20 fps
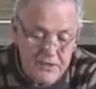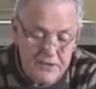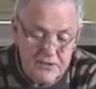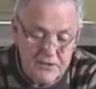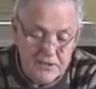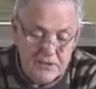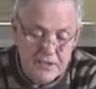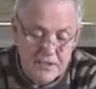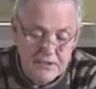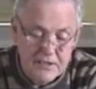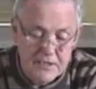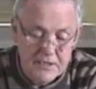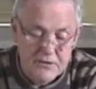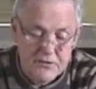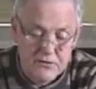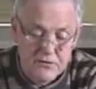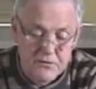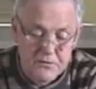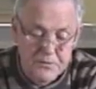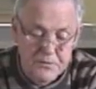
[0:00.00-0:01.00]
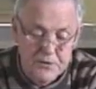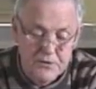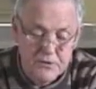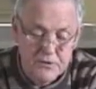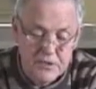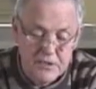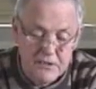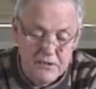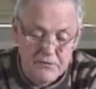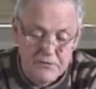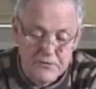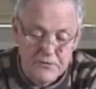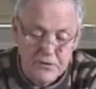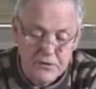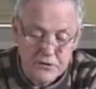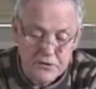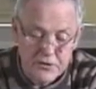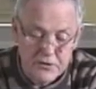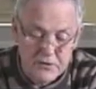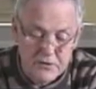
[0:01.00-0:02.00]
things in their natural beauty and
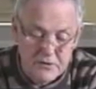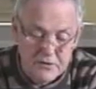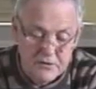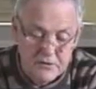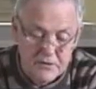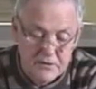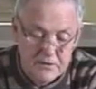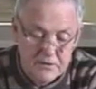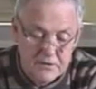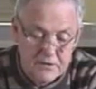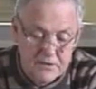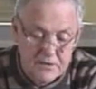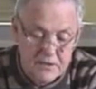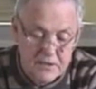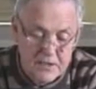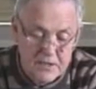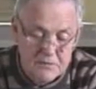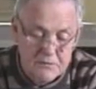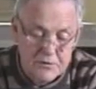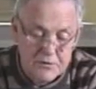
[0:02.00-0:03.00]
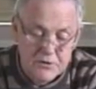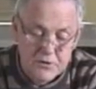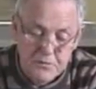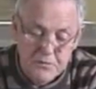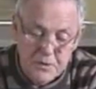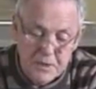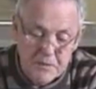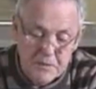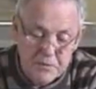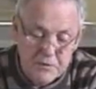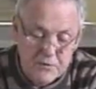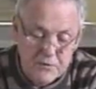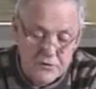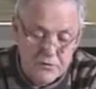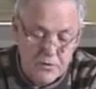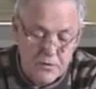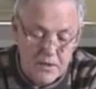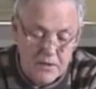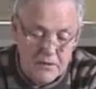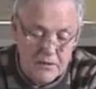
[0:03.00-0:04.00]
function, but to people
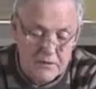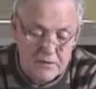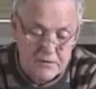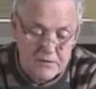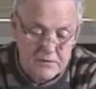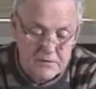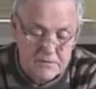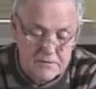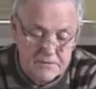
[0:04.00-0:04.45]
as well,